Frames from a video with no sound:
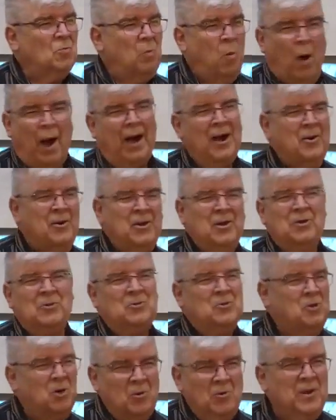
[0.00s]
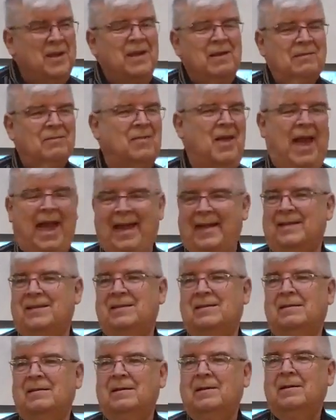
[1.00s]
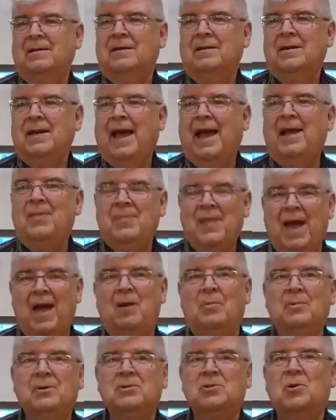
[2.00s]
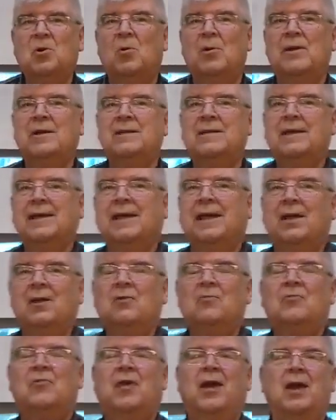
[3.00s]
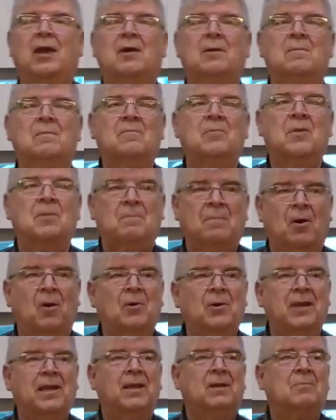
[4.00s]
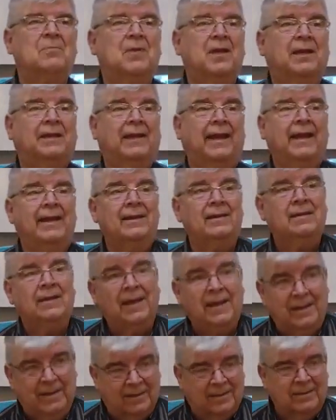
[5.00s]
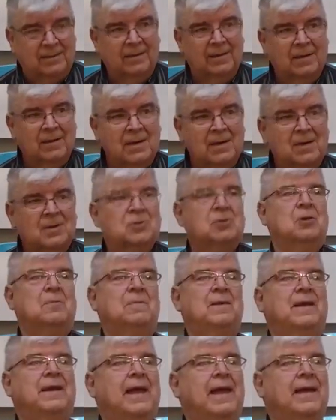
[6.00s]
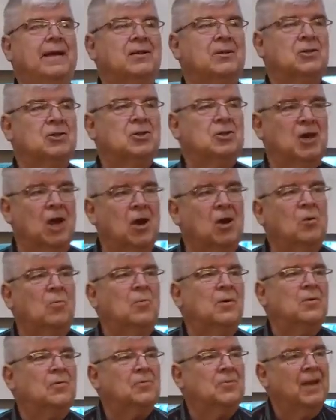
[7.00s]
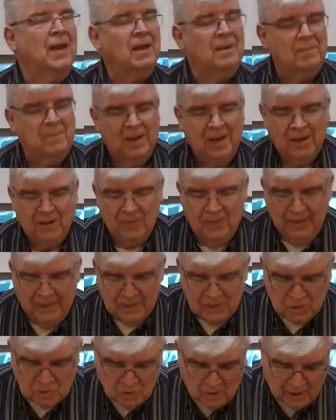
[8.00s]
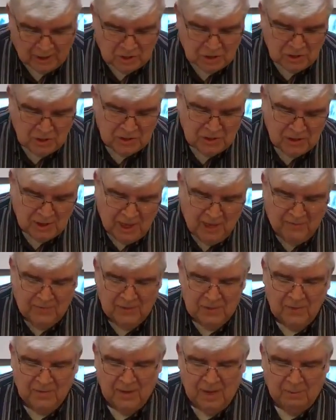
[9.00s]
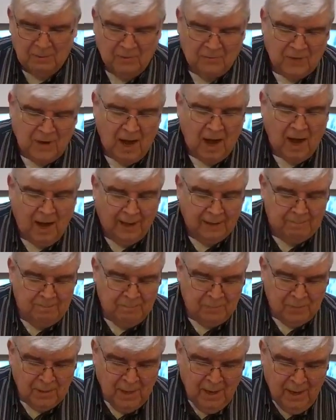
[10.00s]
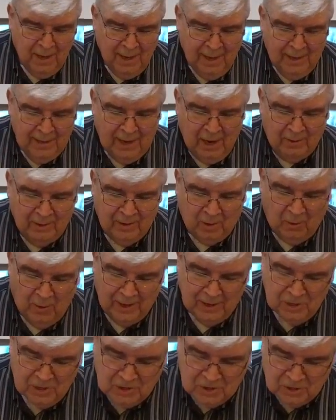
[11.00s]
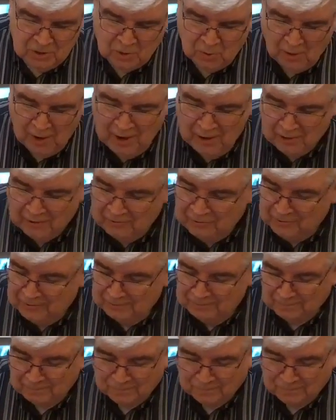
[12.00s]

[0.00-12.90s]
why are you doing that? And that was going to give him the podium that he needed to begin to share with them the instruction given to them of God. Now, in question 12,